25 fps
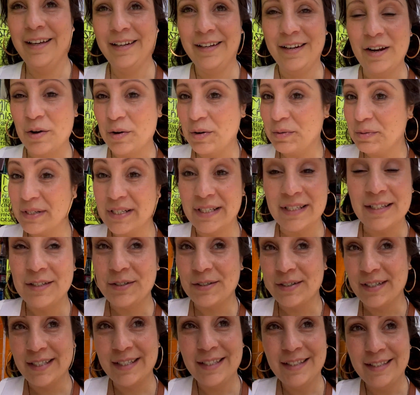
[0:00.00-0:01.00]
No, it wasn't
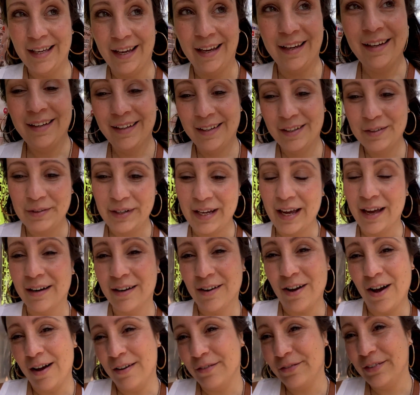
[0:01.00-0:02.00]
during the day. We
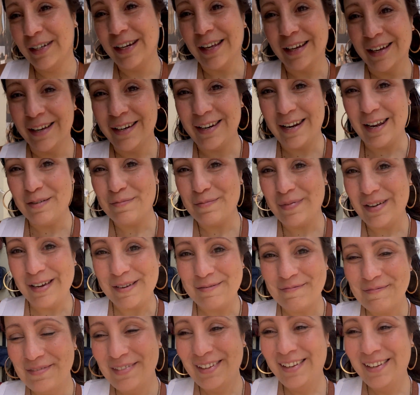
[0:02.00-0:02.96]
had coffee like at 9 p.m.